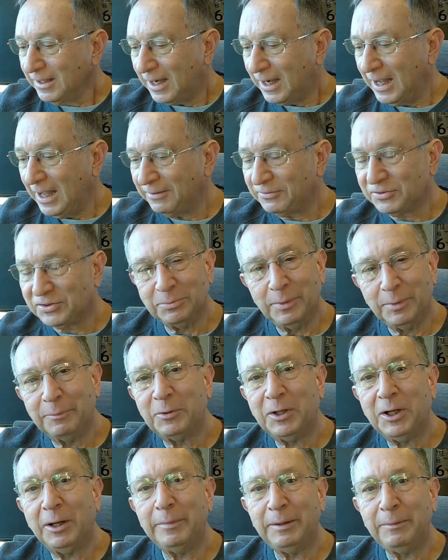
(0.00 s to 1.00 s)
I have some
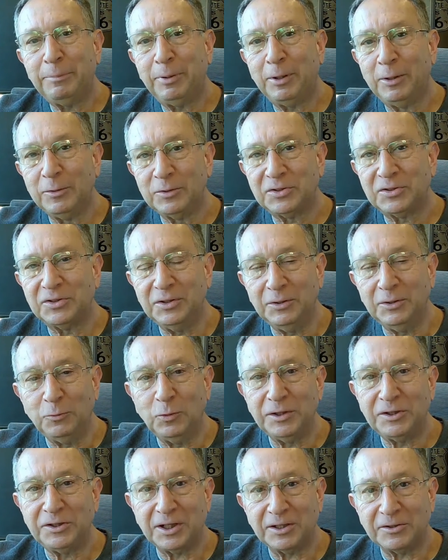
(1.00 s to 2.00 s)
upcoming posts in
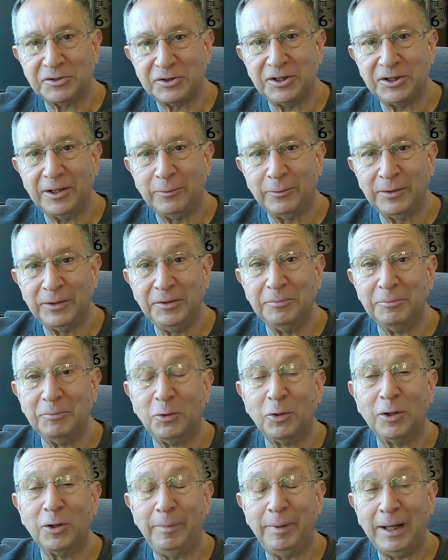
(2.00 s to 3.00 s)
which I'll share with you
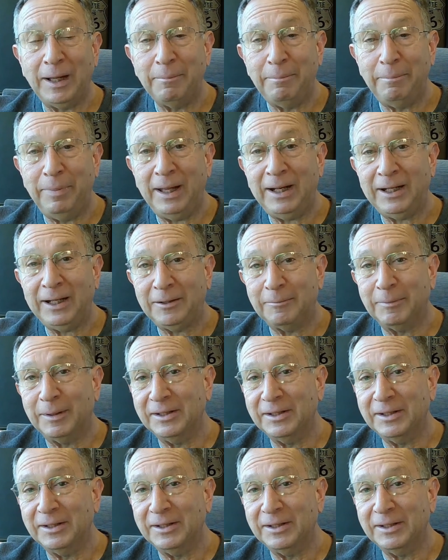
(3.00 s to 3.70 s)
more about Bannack,